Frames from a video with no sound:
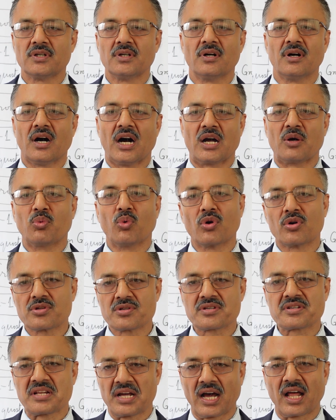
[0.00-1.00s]
I
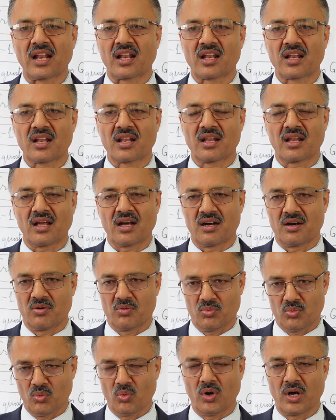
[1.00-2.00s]
won't tell
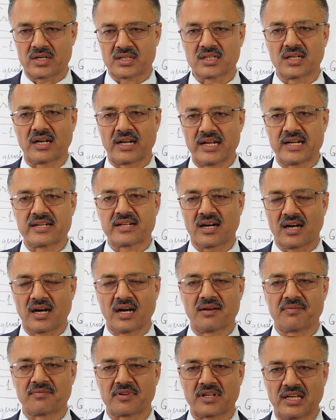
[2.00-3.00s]
what grade
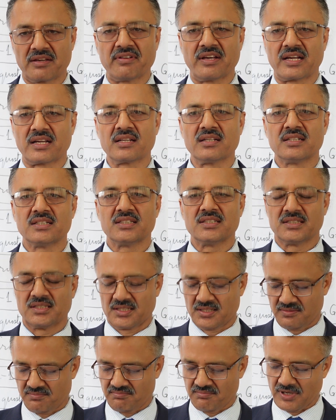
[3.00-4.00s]
I'm giving,
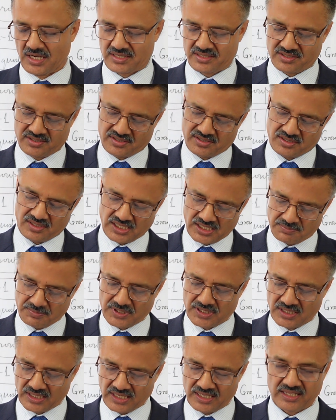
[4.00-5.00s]
but let
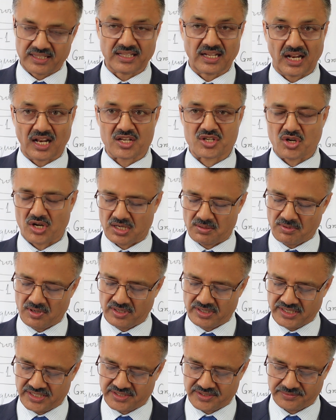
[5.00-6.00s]
me grade it and I'll talk
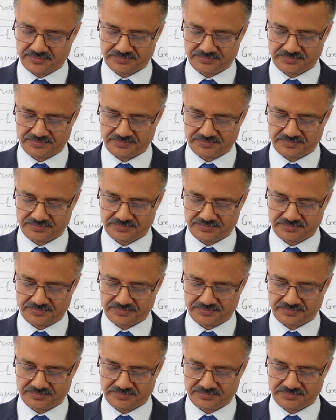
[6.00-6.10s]
about it.